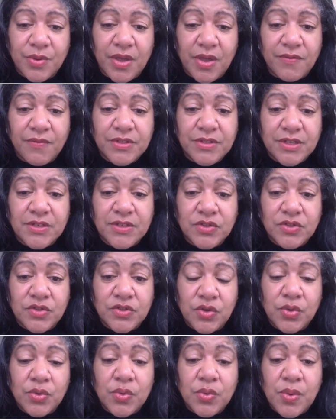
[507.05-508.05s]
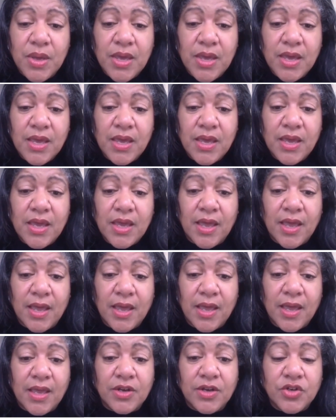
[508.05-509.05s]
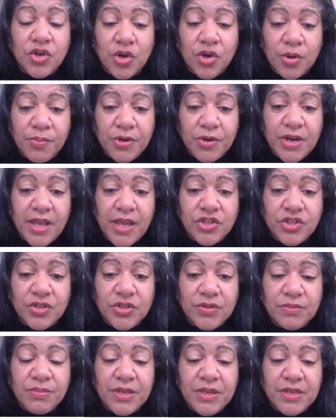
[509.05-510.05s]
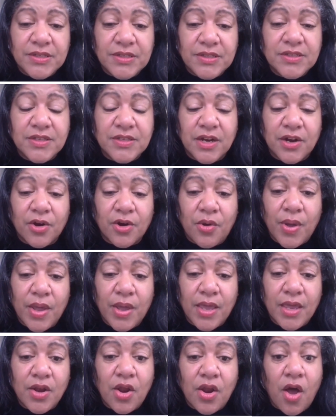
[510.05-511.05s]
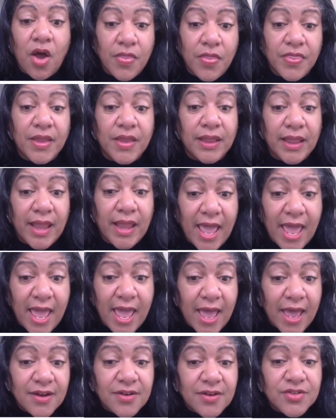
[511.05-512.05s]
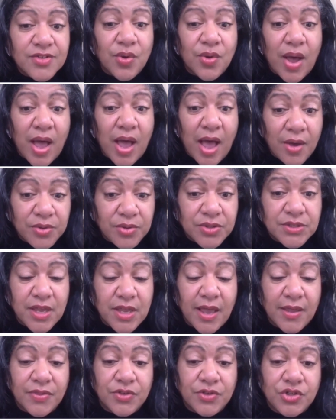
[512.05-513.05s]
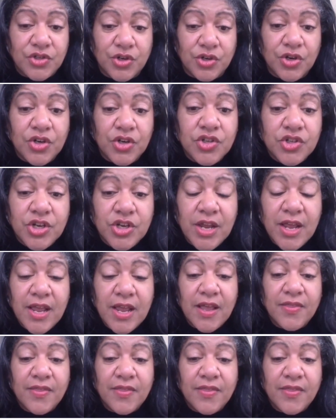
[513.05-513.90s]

We have 6 new interpretation pieces that are going in on the land, so outside the church.